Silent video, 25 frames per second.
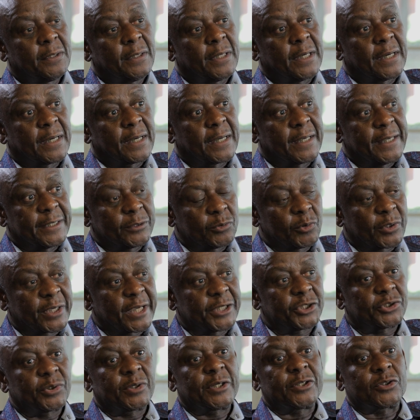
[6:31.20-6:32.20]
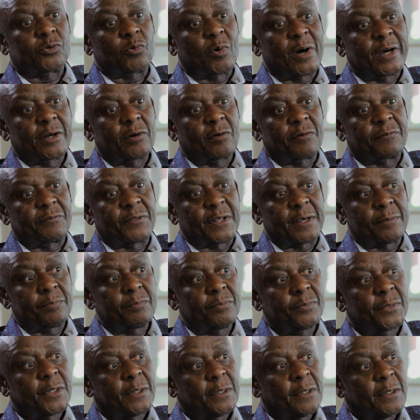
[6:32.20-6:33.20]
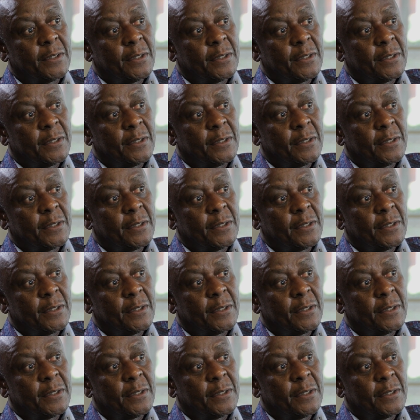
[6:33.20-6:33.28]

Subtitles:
Education is one of them,